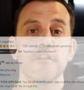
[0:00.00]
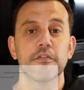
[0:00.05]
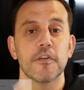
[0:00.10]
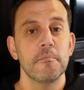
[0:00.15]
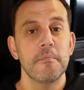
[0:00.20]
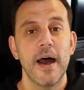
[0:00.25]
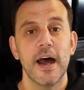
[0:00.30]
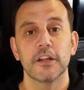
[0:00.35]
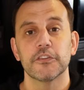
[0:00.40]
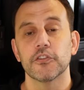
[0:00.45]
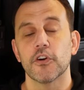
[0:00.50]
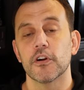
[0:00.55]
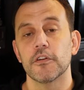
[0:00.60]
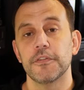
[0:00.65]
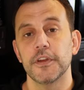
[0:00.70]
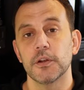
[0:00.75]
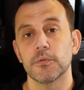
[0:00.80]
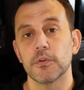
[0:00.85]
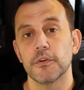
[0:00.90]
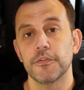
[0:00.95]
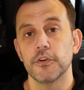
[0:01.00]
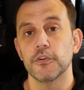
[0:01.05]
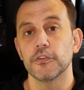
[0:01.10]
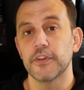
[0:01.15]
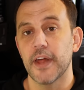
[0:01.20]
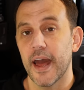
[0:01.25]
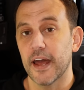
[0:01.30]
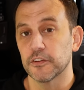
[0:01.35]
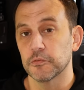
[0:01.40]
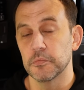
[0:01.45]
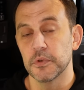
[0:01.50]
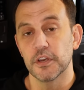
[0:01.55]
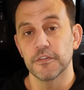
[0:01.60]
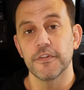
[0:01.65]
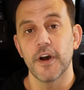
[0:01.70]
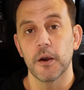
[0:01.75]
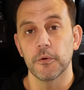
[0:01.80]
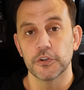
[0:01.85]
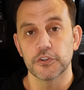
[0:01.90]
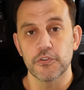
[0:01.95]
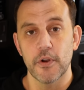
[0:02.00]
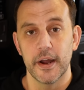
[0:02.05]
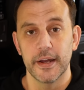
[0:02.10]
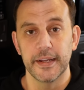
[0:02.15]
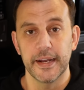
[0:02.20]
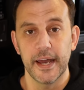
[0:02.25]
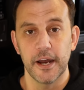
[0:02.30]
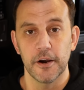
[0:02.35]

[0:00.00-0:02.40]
from Matt's RV Reviews asked me if I would try it